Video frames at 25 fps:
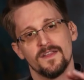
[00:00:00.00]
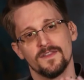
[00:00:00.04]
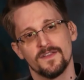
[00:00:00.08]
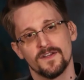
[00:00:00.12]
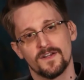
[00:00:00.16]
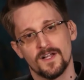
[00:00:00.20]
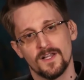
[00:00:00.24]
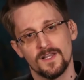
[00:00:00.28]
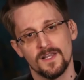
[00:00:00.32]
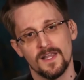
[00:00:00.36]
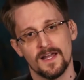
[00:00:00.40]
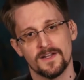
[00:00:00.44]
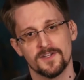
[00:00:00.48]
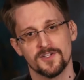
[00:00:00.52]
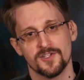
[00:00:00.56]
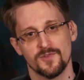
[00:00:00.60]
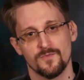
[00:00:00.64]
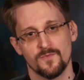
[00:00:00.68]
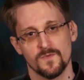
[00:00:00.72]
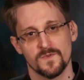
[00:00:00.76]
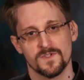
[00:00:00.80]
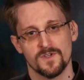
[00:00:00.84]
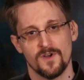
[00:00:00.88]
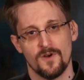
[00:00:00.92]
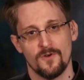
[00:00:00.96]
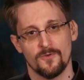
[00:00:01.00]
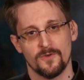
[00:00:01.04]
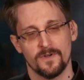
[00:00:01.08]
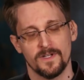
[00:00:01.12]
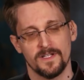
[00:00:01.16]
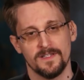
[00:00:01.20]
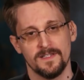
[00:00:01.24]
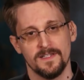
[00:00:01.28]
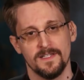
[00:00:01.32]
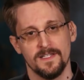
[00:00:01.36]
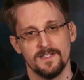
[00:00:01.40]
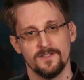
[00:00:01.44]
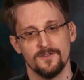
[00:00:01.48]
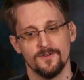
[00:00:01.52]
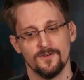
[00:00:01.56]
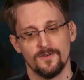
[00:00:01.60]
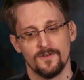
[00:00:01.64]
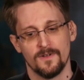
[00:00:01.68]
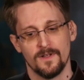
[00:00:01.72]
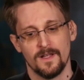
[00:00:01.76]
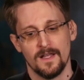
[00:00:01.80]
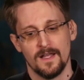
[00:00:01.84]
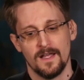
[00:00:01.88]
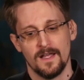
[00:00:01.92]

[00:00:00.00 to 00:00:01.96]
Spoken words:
The collection was already legal.